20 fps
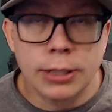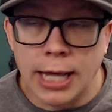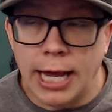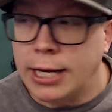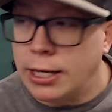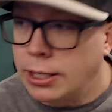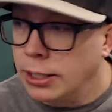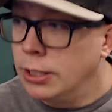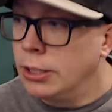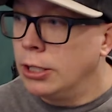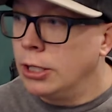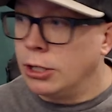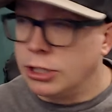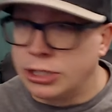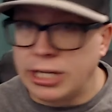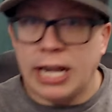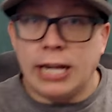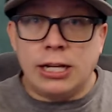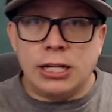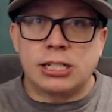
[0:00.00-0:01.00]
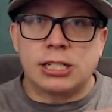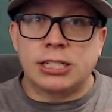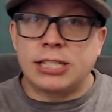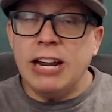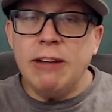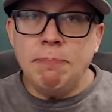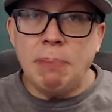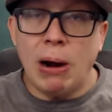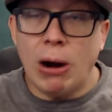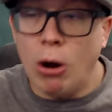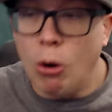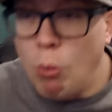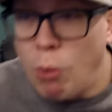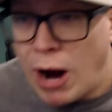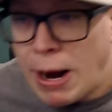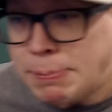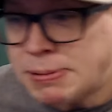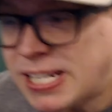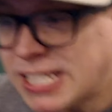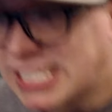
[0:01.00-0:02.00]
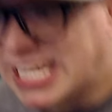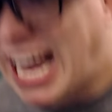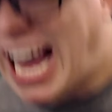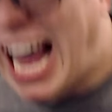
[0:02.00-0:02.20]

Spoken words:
Like, Steve Barrett wipes his